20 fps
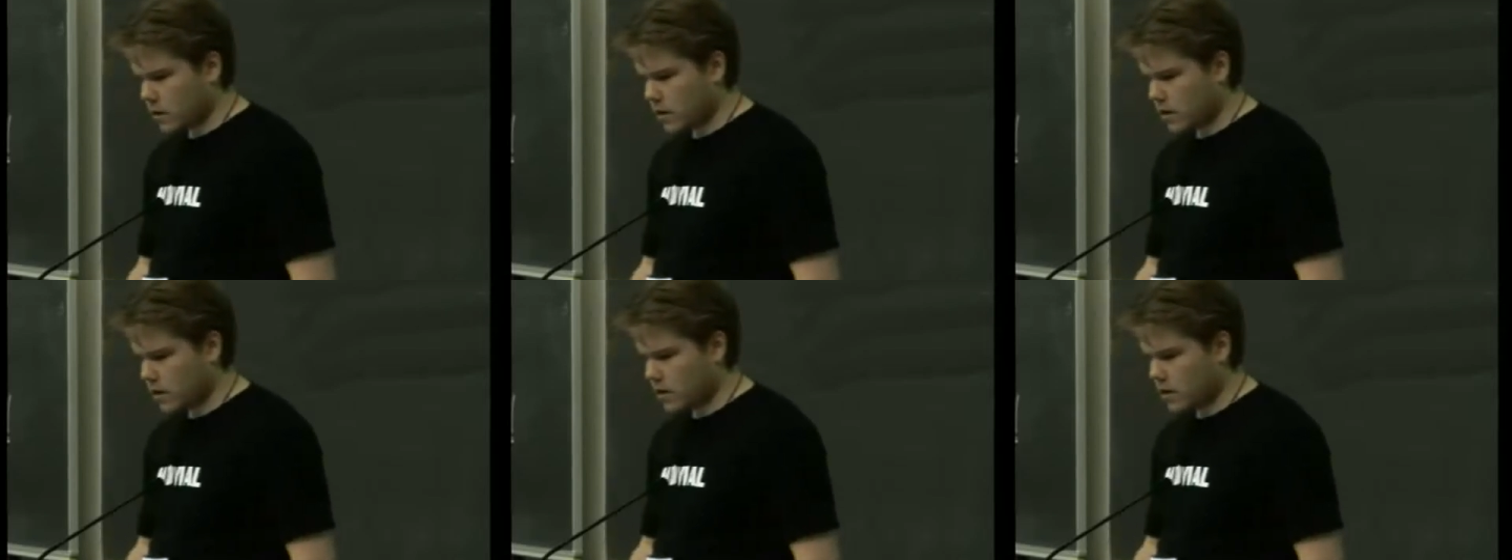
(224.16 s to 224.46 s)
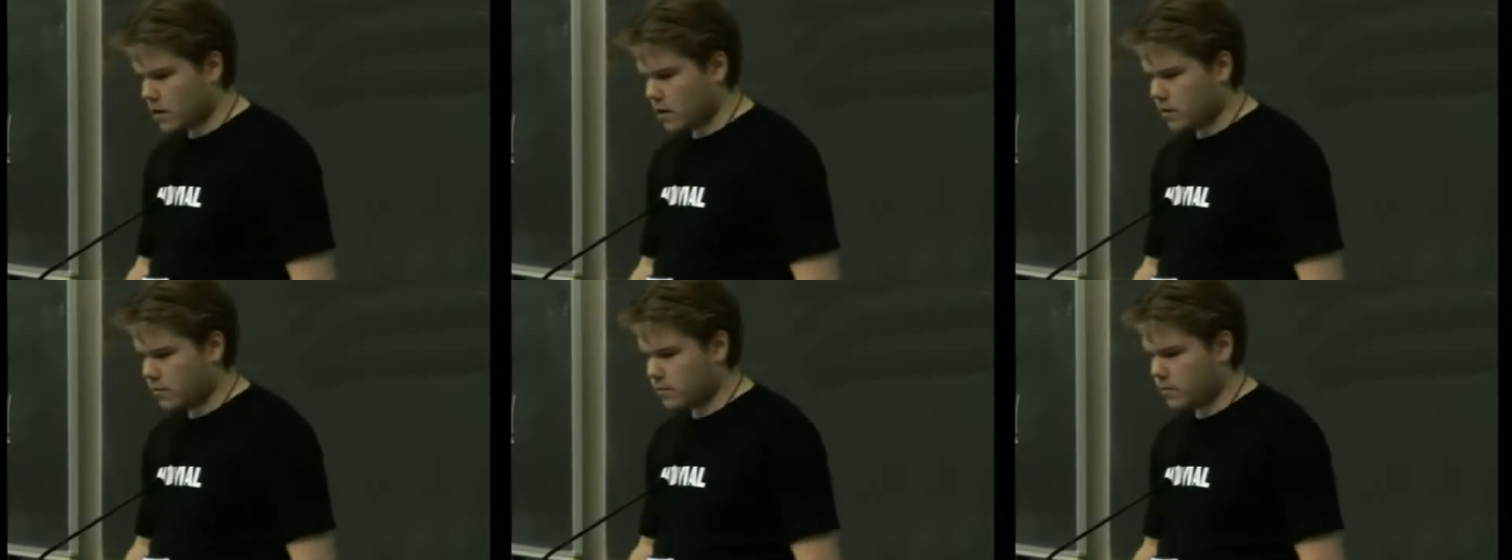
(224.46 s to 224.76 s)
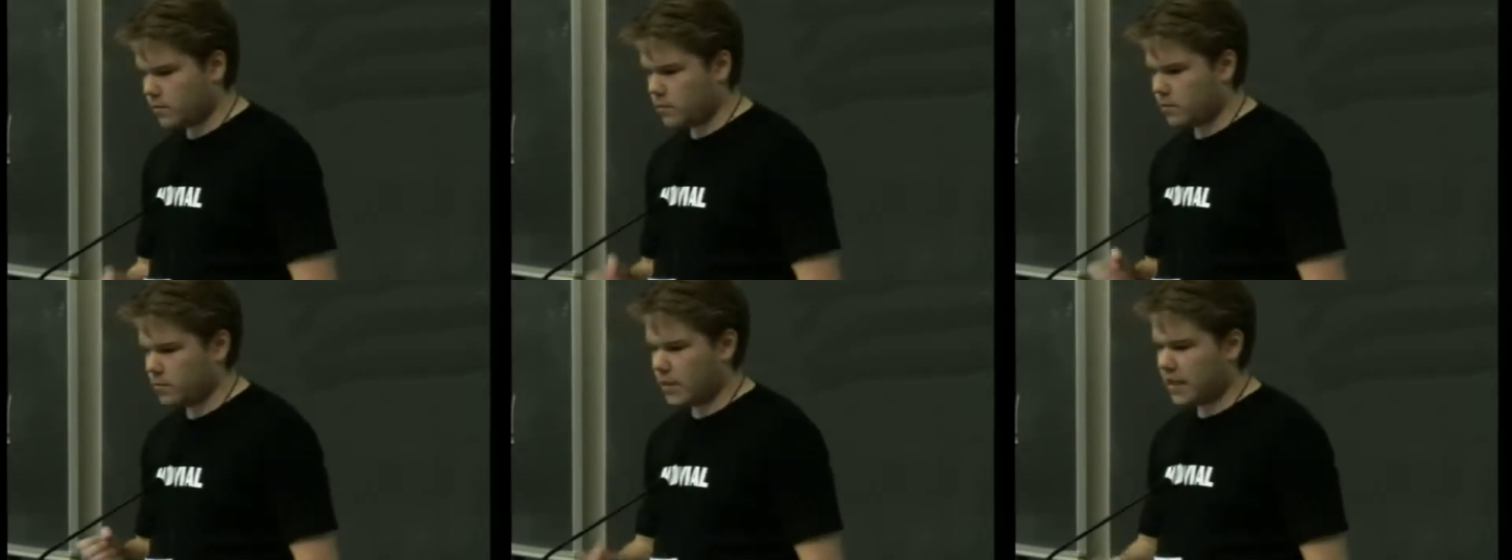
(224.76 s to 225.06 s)
Um,
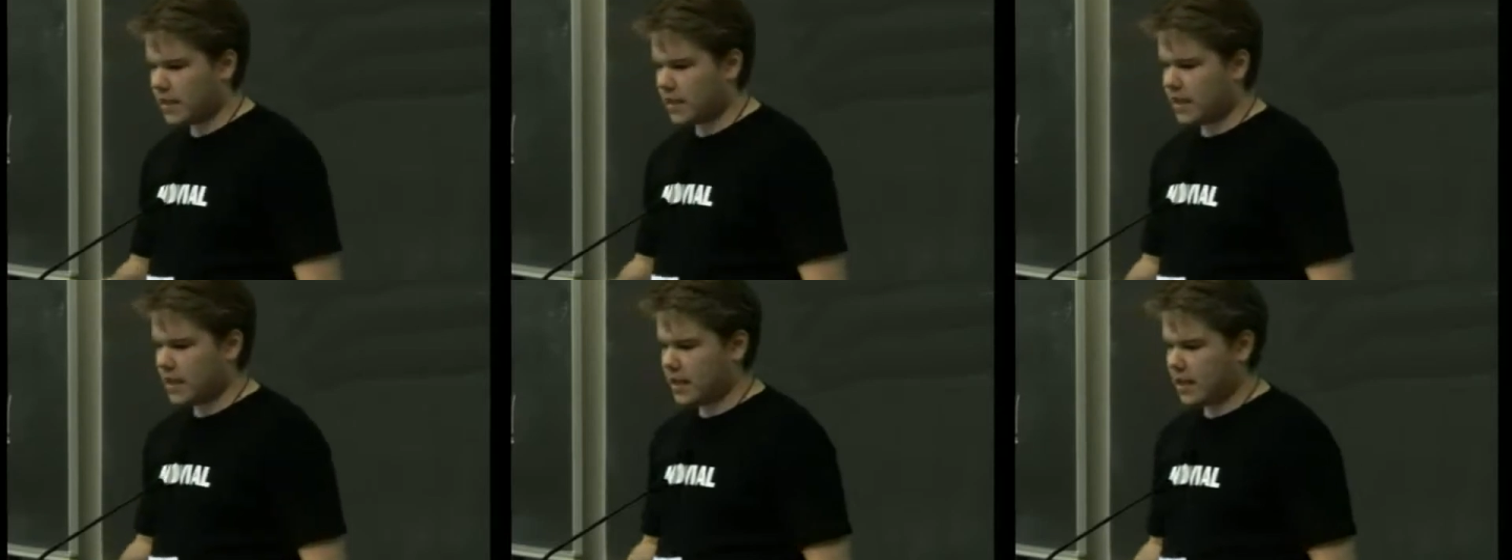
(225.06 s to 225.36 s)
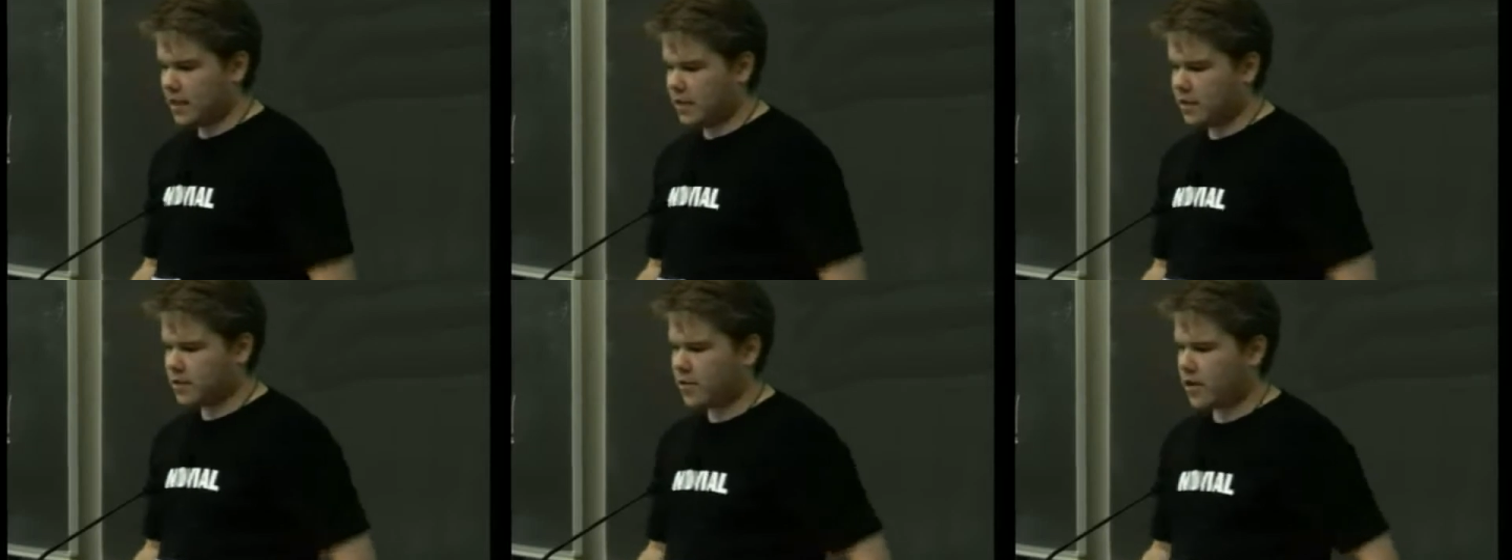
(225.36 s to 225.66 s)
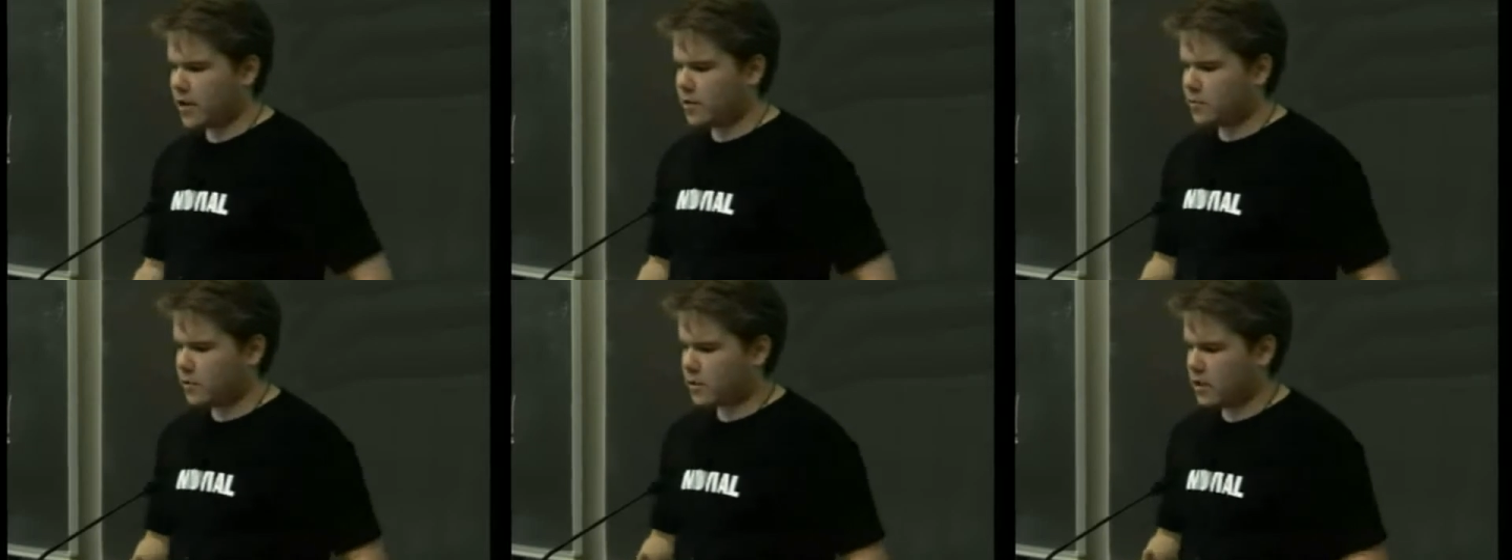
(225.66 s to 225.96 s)
basically,
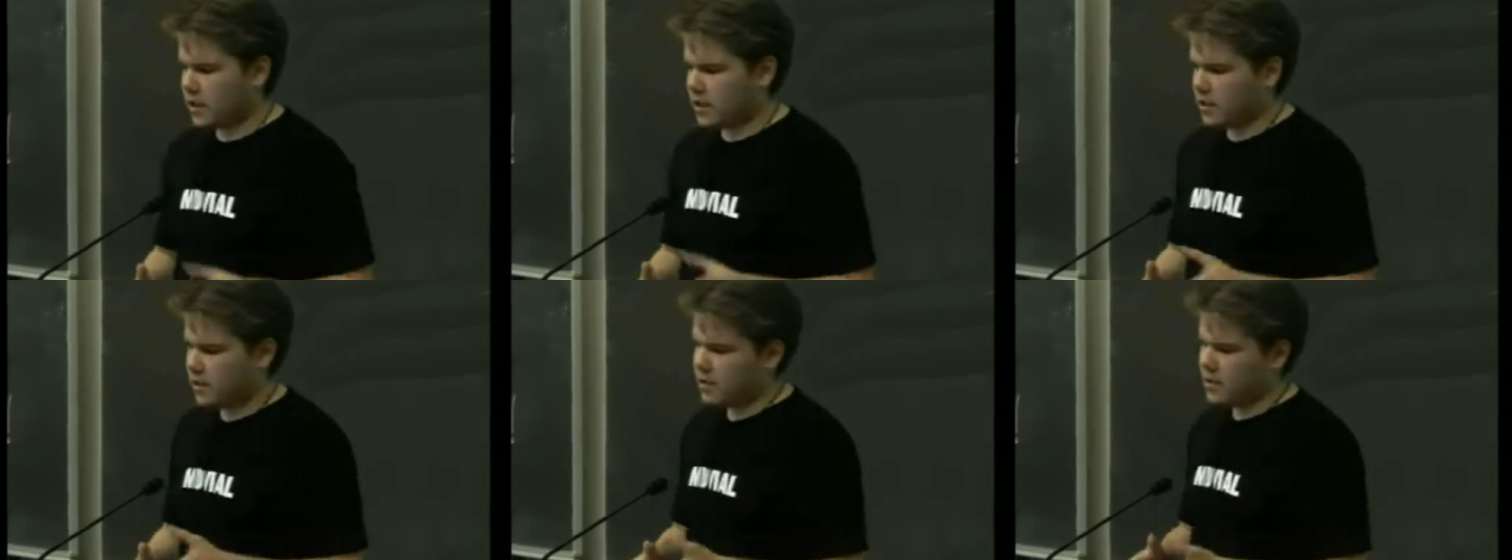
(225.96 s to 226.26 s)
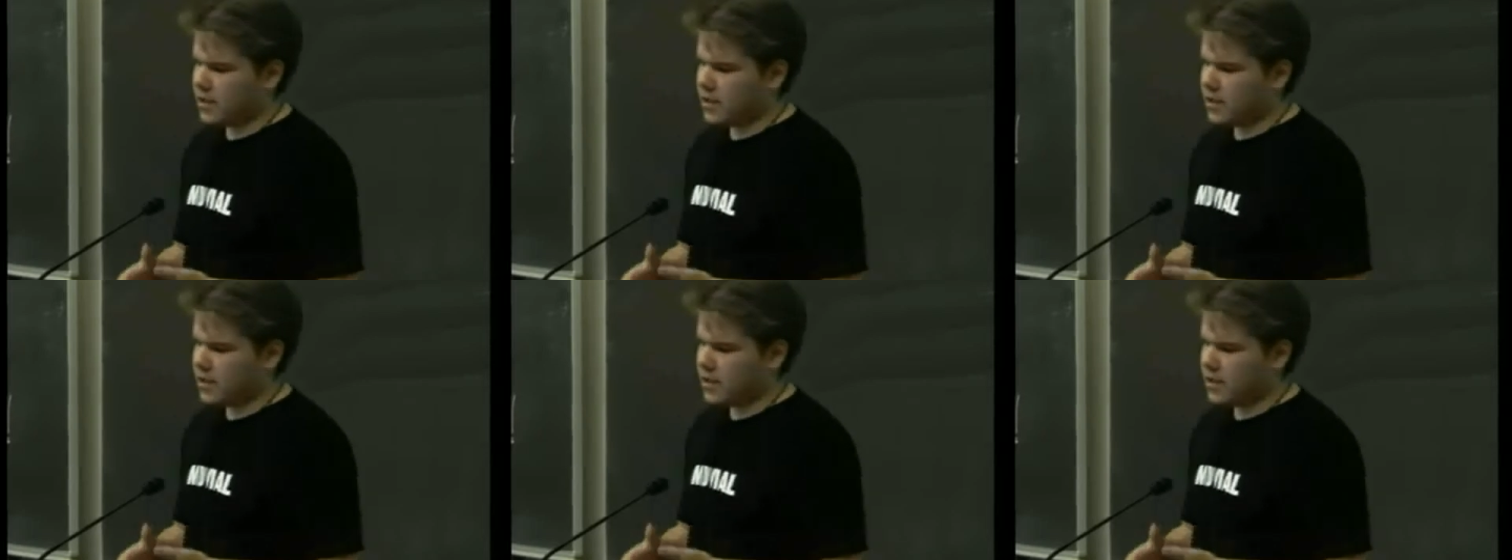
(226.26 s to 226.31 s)
Scratchbox is a